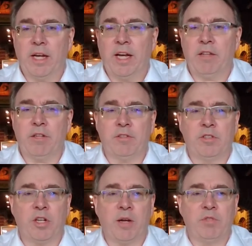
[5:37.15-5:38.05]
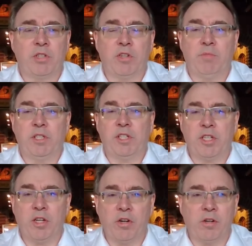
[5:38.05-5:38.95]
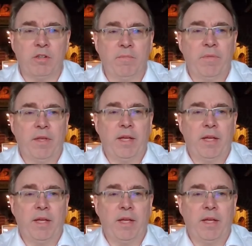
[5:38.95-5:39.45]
that their jobs are going to be secure,